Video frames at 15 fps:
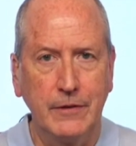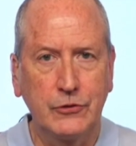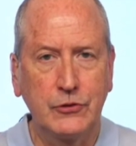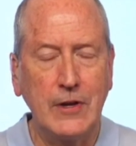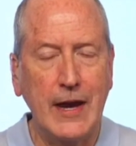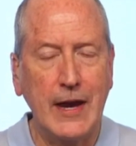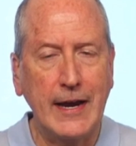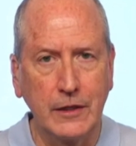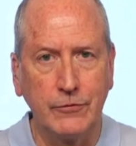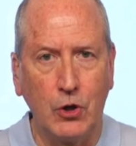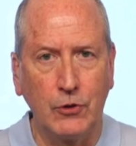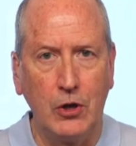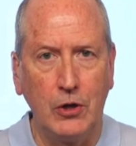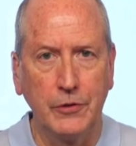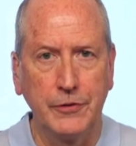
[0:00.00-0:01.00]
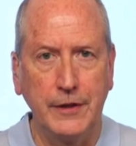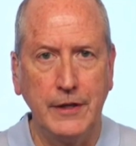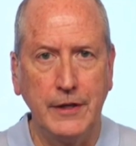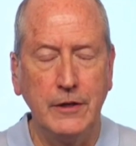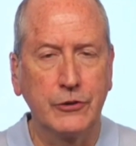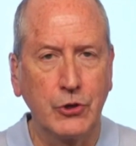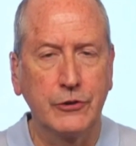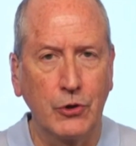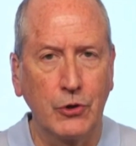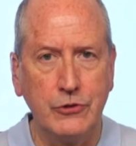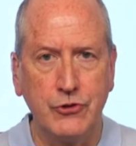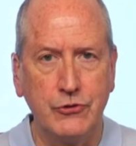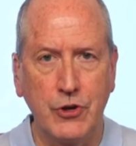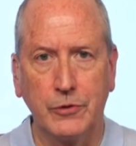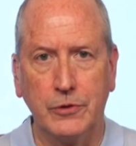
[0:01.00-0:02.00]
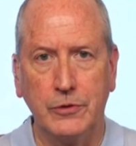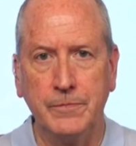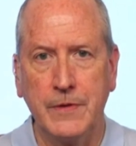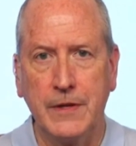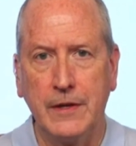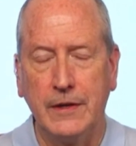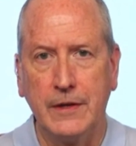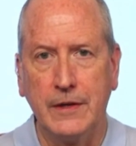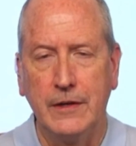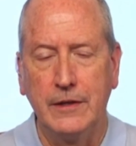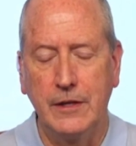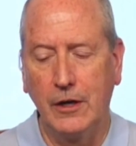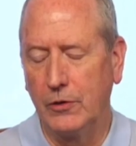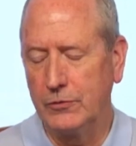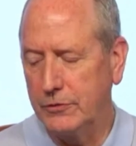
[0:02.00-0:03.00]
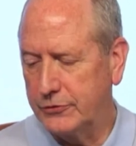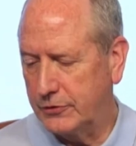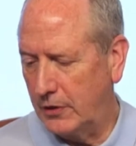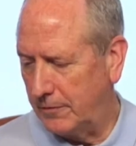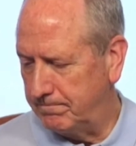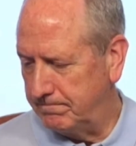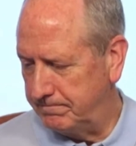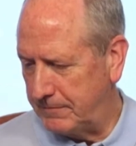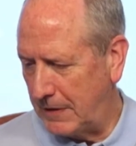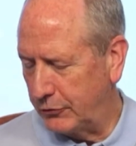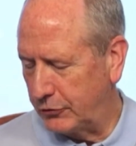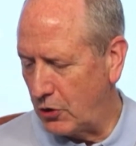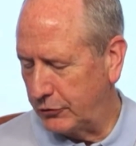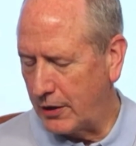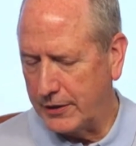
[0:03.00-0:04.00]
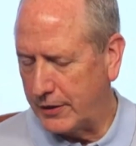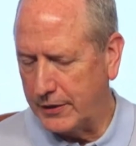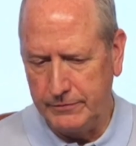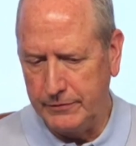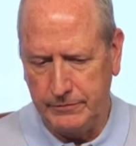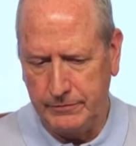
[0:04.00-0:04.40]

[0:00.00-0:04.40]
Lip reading: Second of all, the Attorney General, I was talking